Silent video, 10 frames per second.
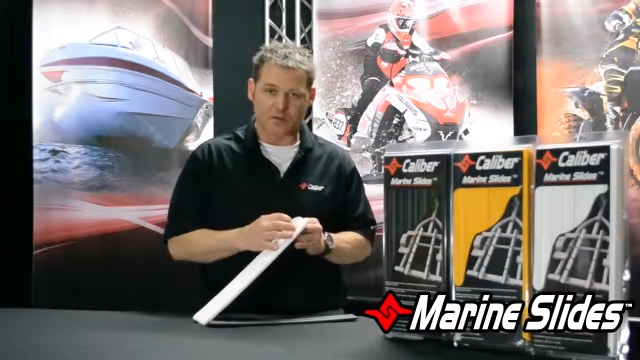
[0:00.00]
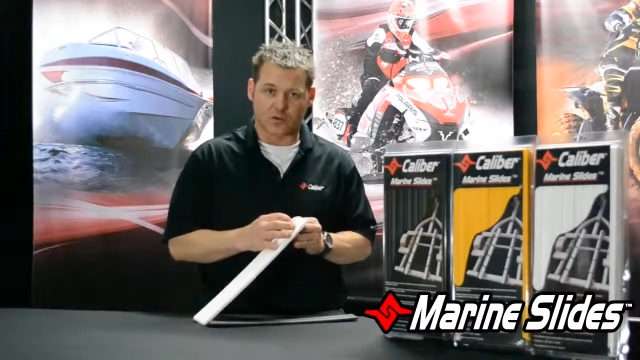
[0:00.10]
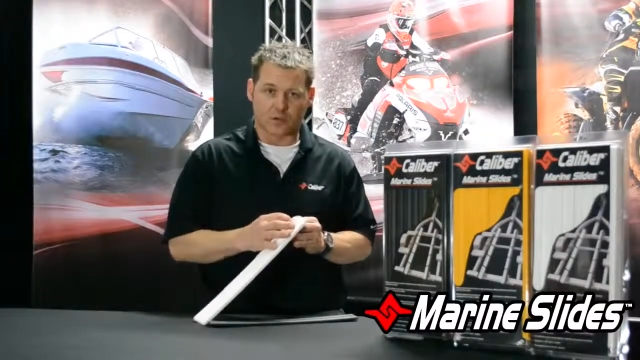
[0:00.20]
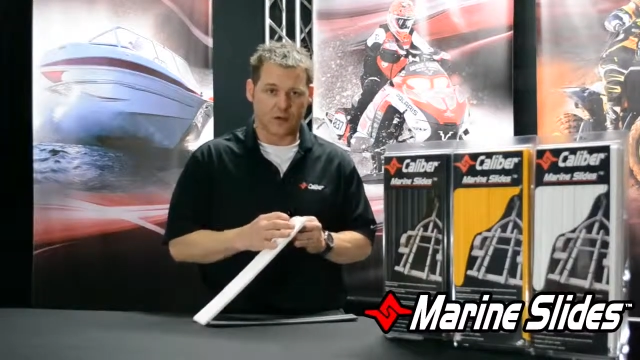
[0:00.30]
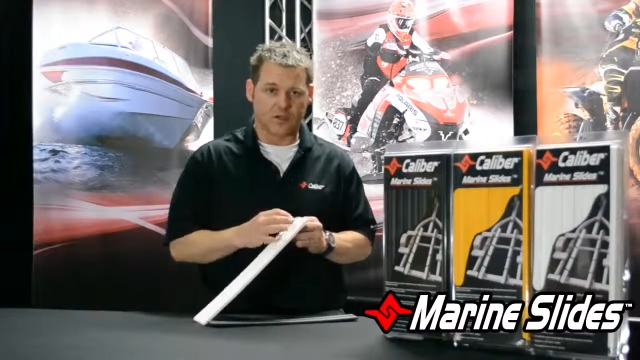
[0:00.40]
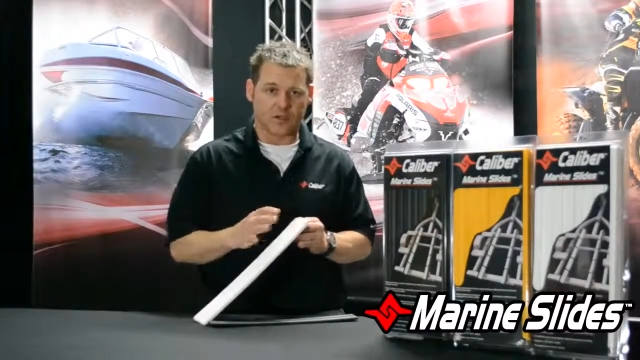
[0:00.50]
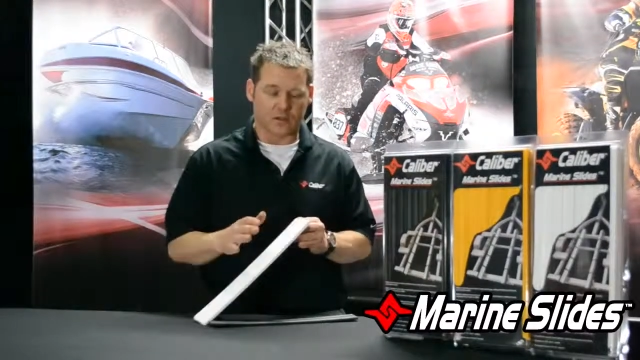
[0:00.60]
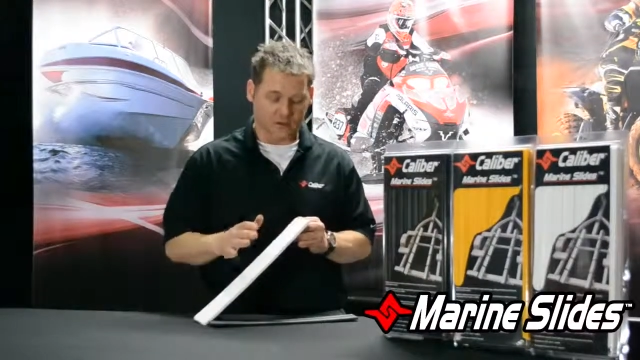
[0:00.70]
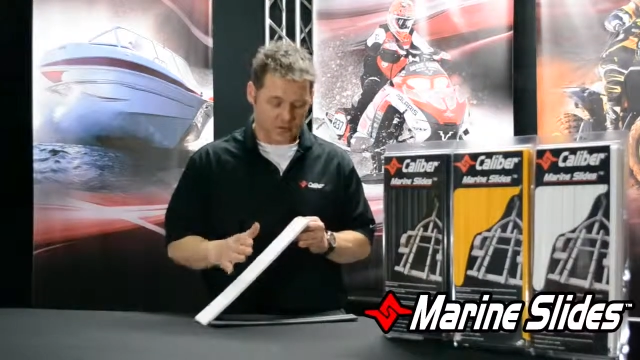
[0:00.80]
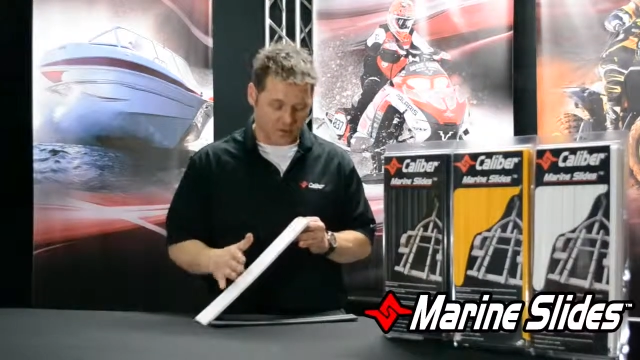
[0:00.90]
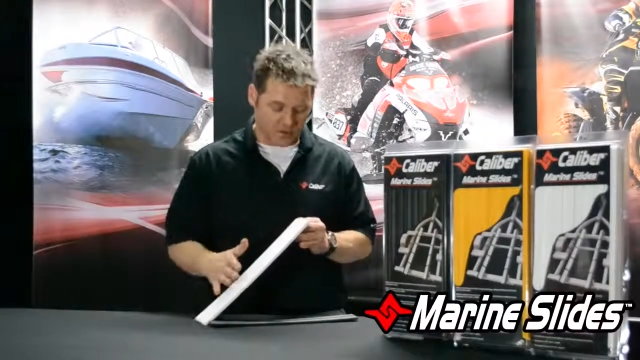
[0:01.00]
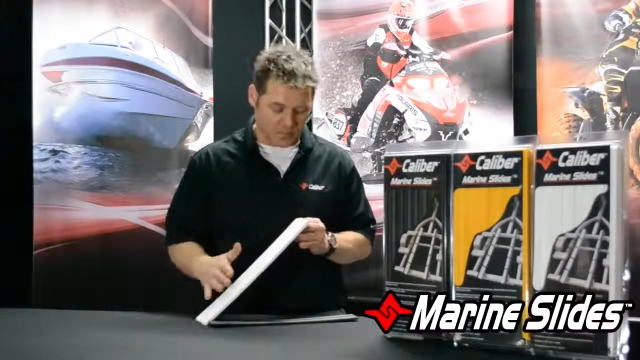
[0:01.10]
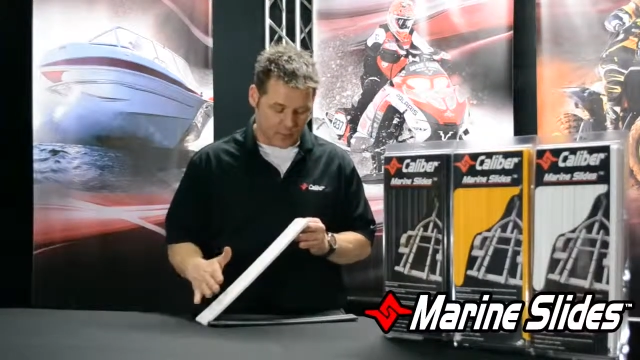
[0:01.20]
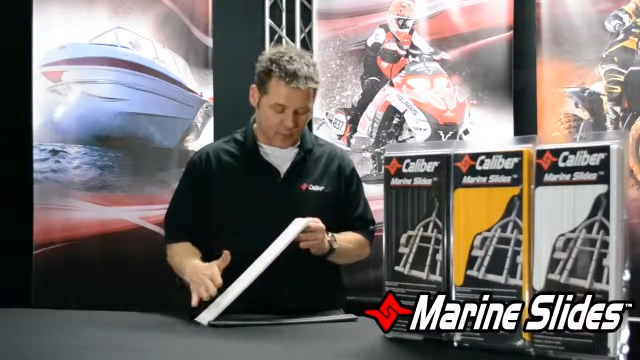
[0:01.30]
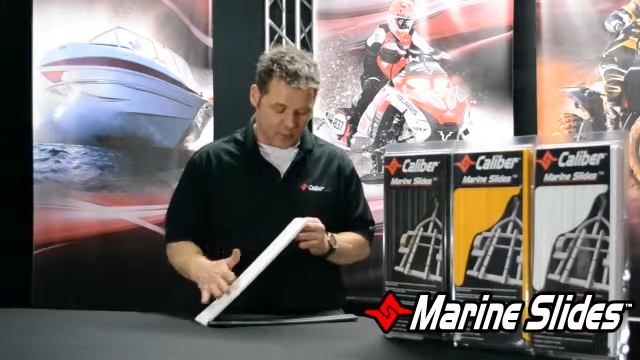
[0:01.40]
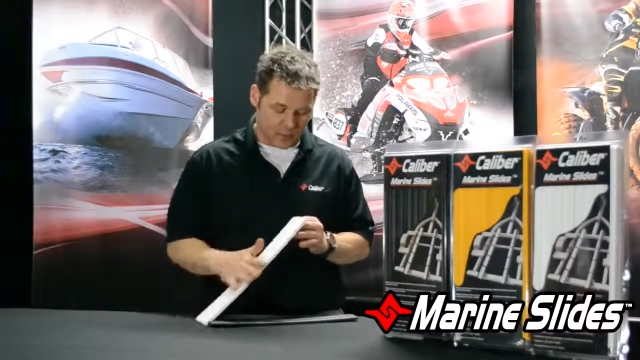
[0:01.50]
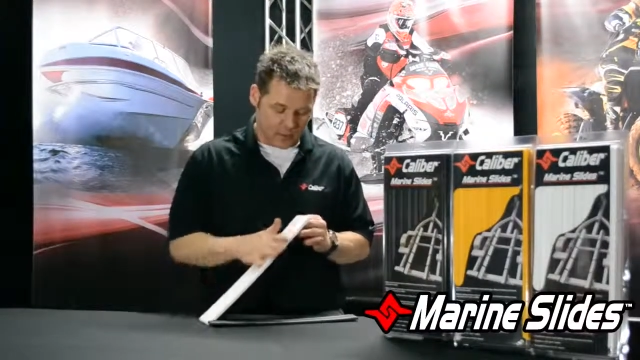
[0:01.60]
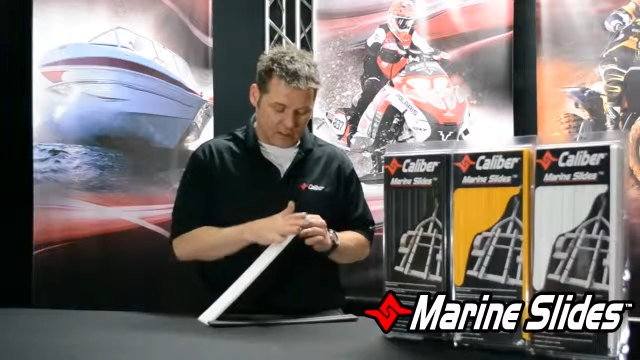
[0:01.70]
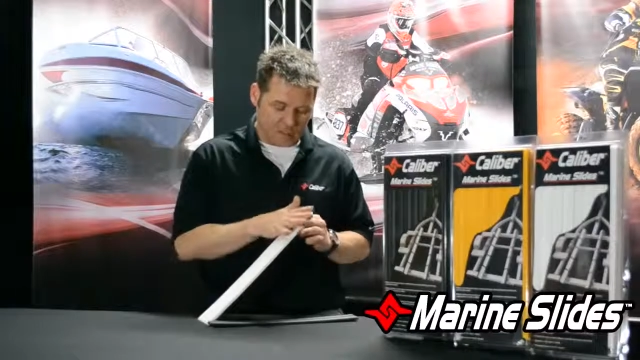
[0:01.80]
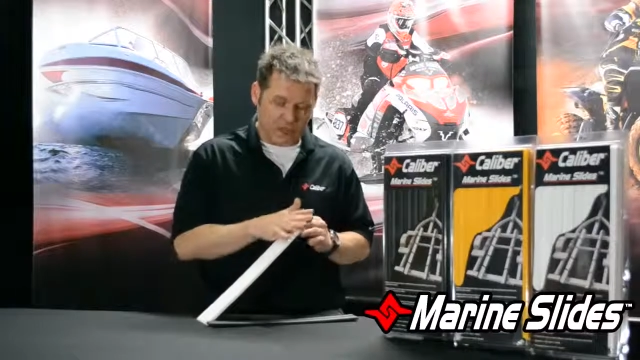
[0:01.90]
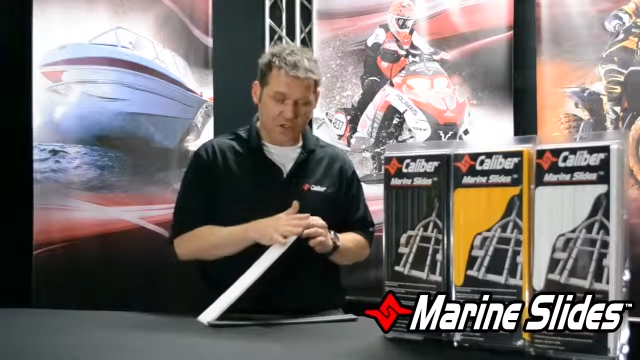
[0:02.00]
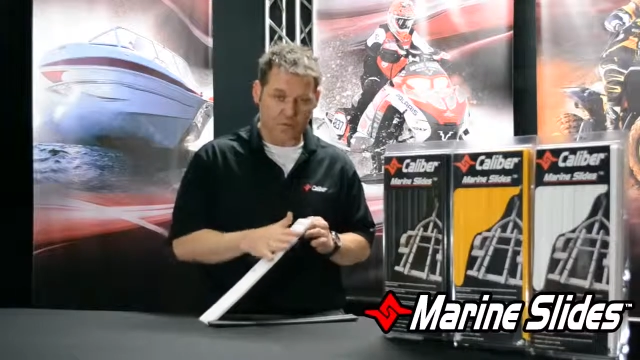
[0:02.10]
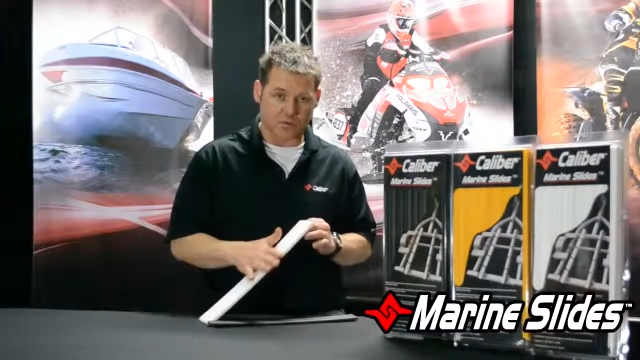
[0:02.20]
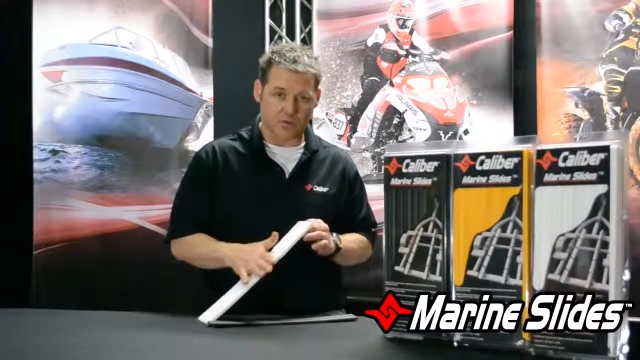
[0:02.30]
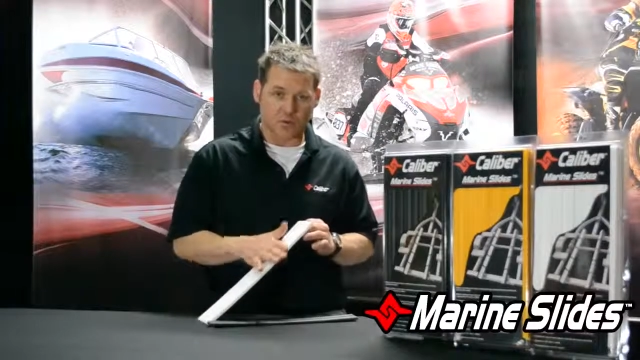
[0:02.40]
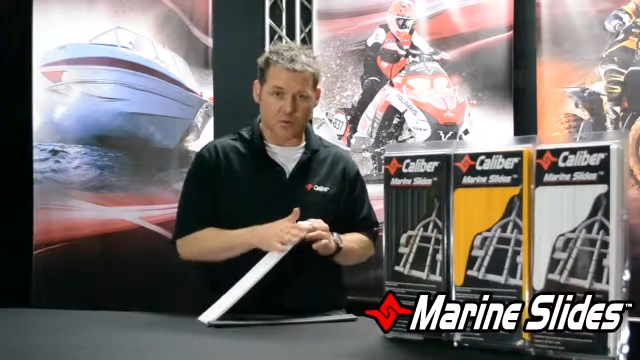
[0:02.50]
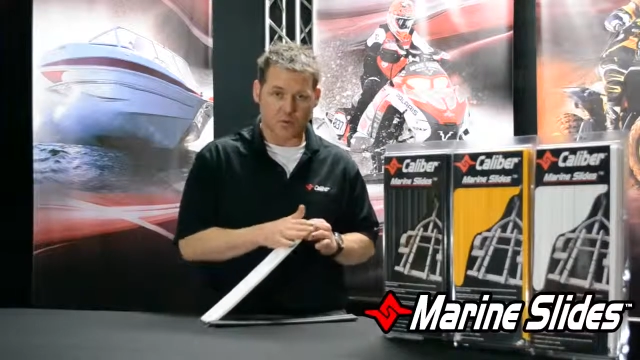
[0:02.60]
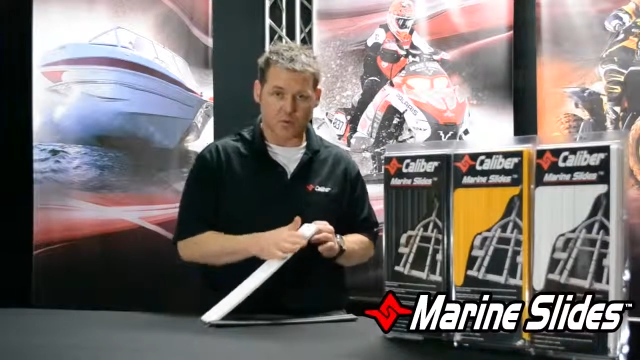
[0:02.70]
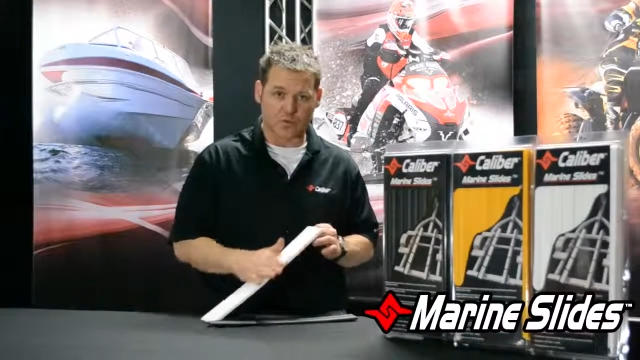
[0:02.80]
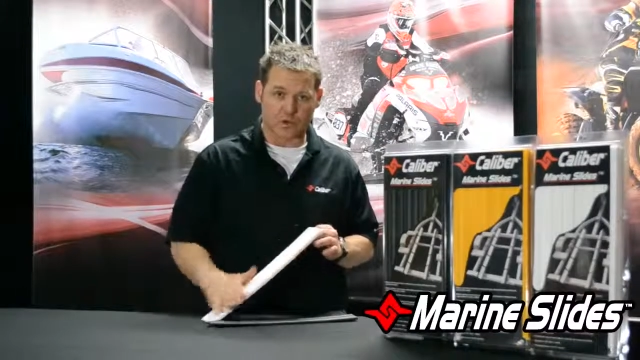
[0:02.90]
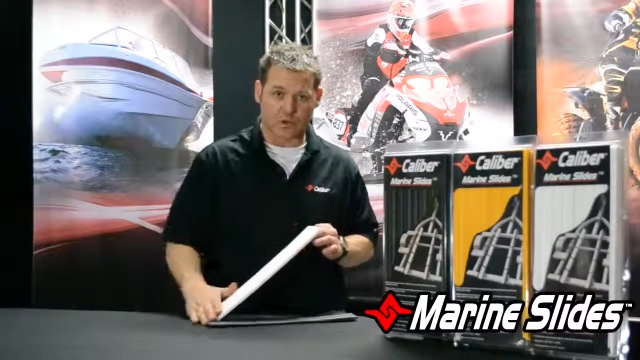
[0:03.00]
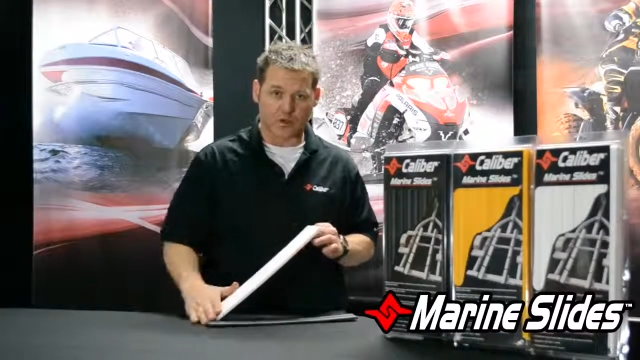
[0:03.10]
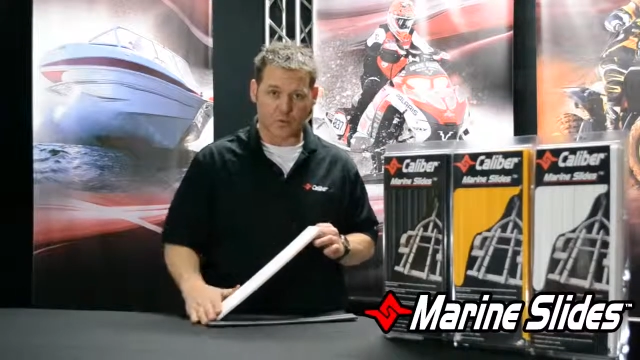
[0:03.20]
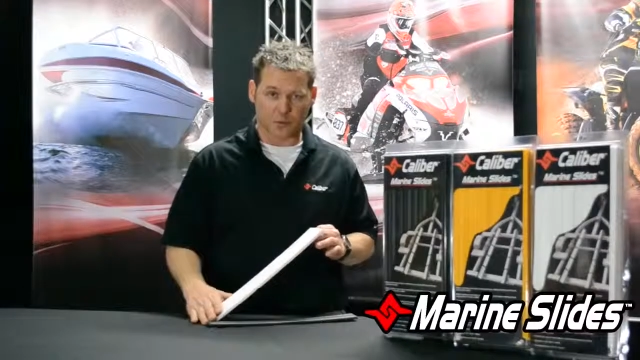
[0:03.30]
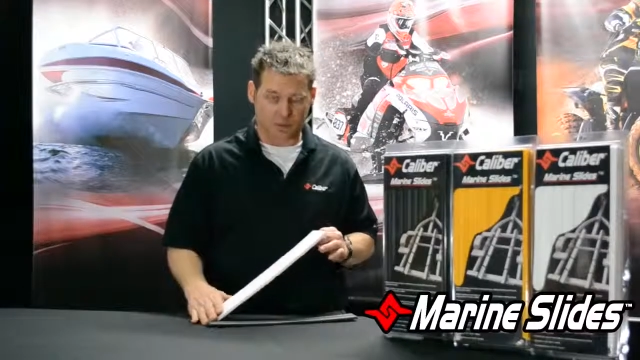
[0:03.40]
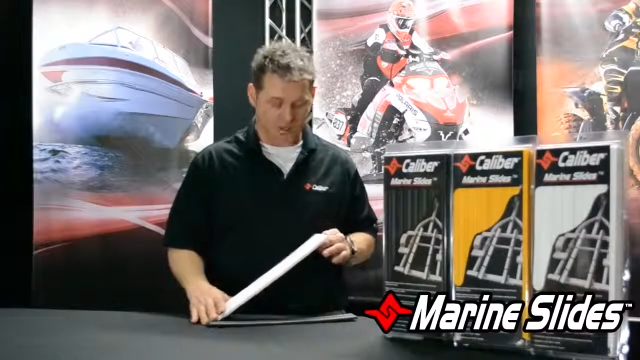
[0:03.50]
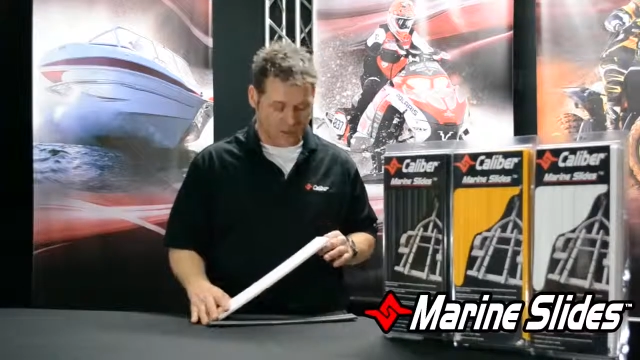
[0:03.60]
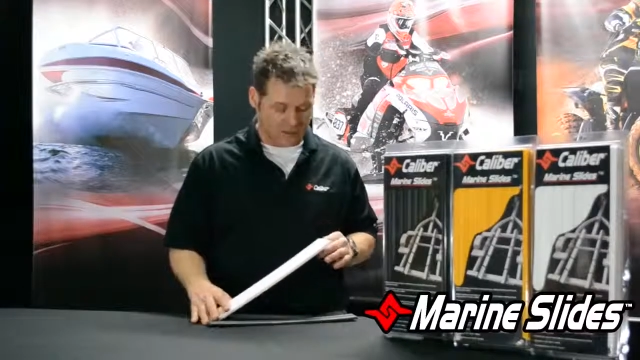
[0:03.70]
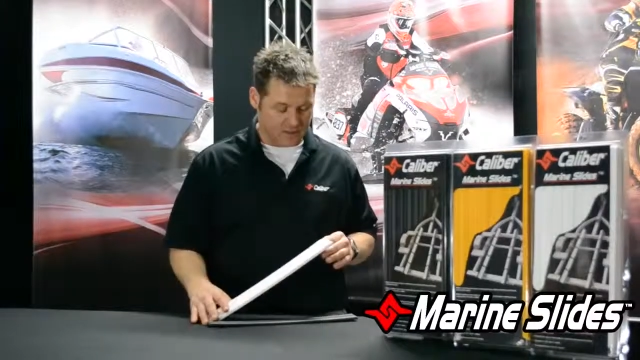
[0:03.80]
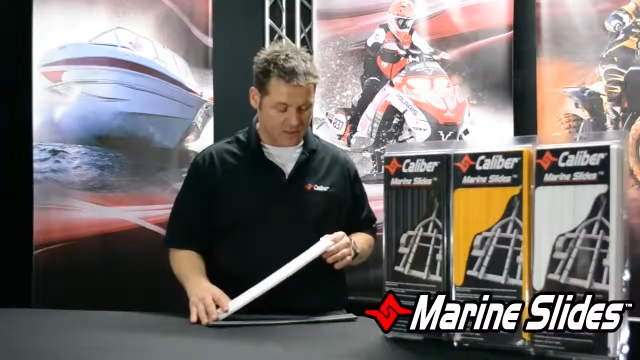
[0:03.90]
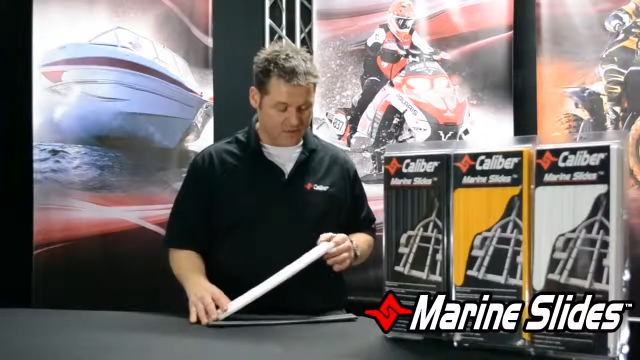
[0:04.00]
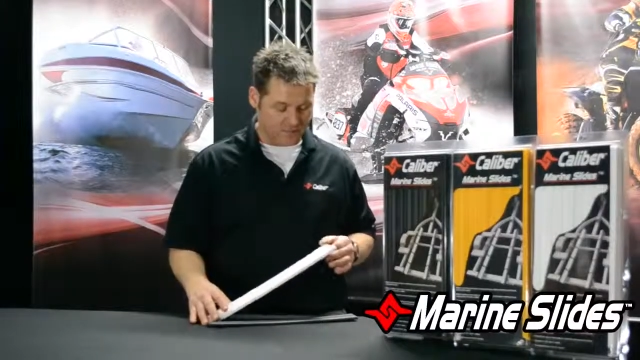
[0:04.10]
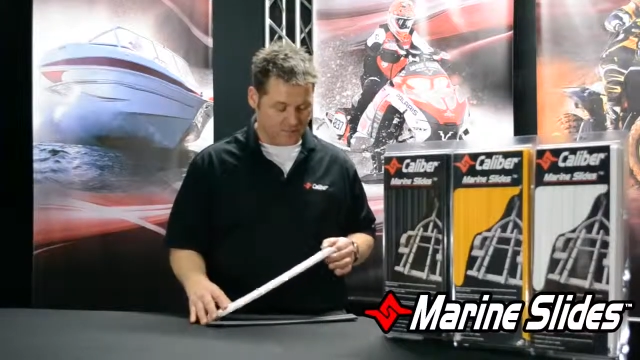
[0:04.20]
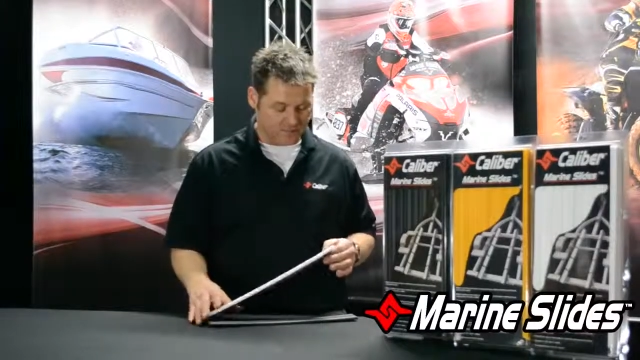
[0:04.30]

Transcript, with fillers: so you don't have any concerns about hitting the actual screws on your marine slides.